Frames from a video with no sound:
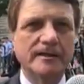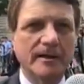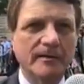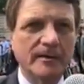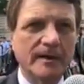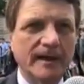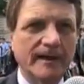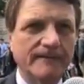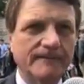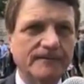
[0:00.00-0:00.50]
you
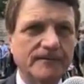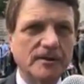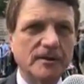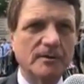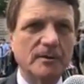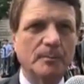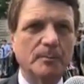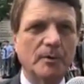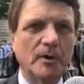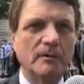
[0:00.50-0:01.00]
don't have
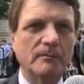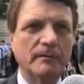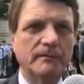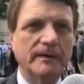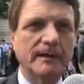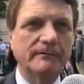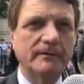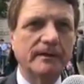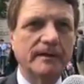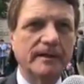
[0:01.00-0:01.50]
to approve
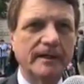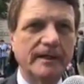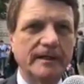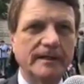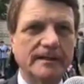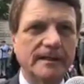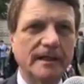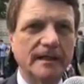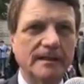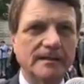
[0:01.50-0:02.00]
of everything
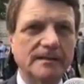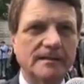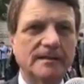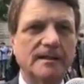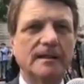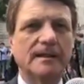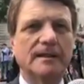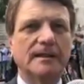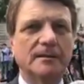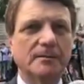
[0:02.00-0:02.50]
he
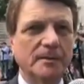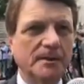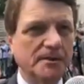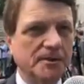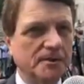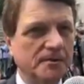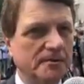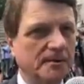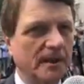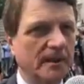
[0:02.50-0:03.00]
does,
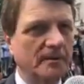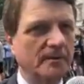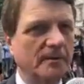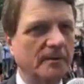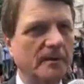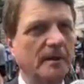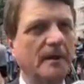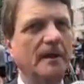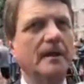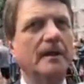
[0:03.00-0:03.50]
which you
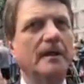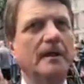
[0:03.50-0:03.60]
don't.